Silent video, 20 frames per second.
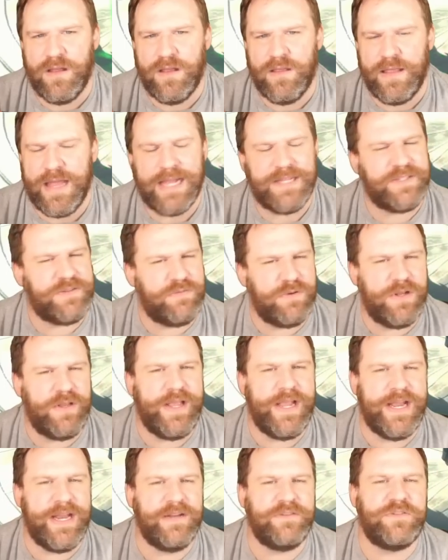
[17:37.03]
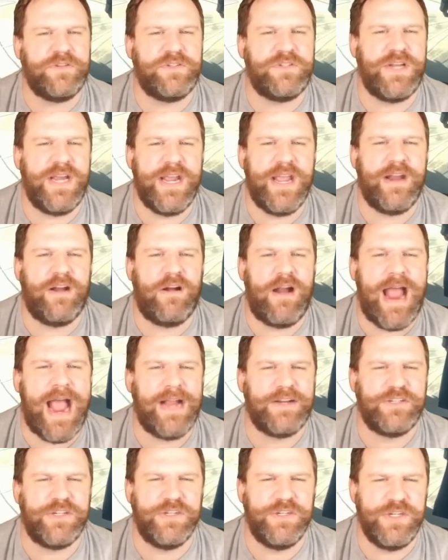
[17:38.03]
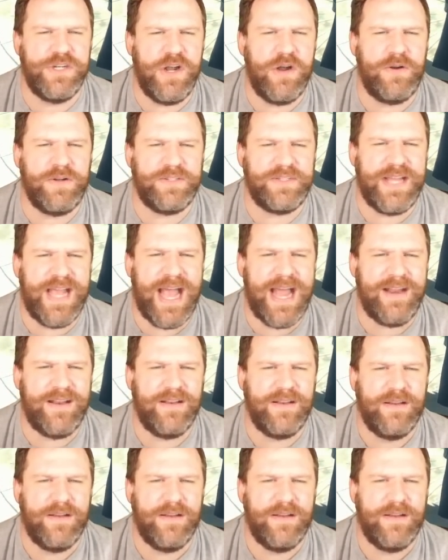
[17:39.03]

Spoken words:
That's really an interesting interaction. Did you notice that?